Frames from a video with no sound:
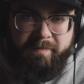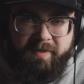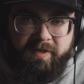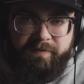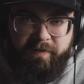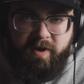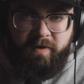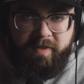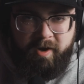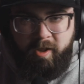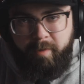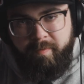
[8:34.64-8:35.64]
something in this video
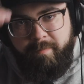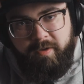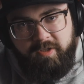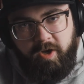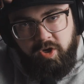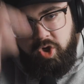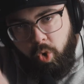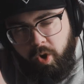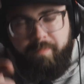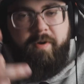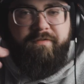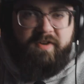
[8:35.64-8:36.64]
that'll help you build out
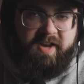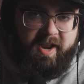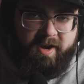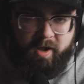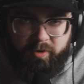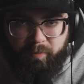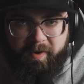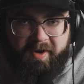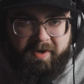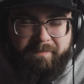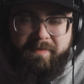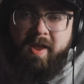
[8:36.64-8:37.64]
your perfect handheld
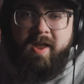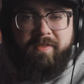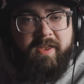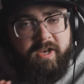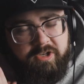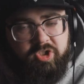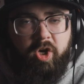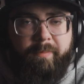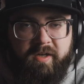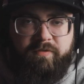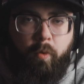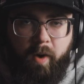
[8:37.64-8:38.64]
rig. Thank you so
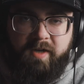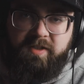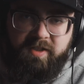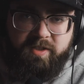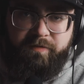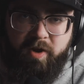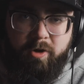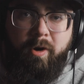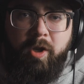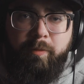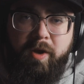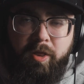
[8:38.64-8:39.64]
much for watching this video
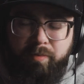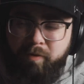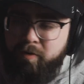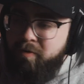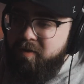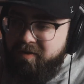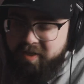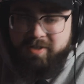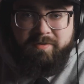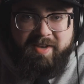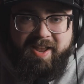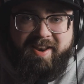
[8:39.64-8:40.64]
all the way through.
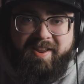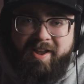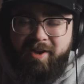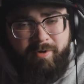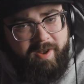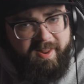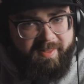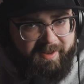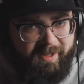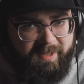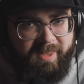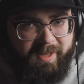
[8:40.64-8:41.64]
Since you did, go ahead
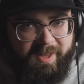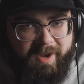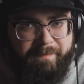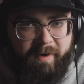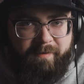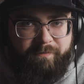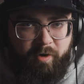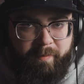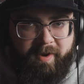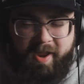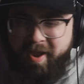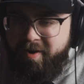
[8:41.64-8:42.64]
and click that like button for
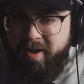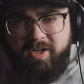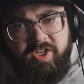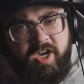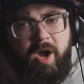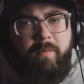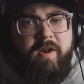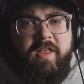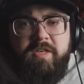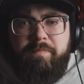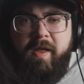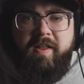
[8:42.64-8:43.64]
me, and check out one of
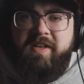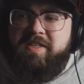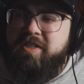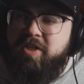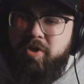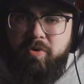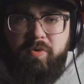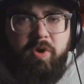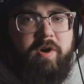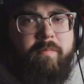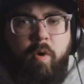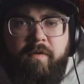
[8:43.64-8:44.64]
these playlists to
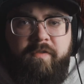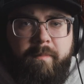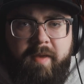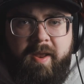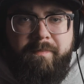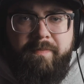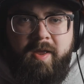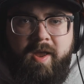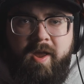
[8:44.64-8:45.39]
learn more from me.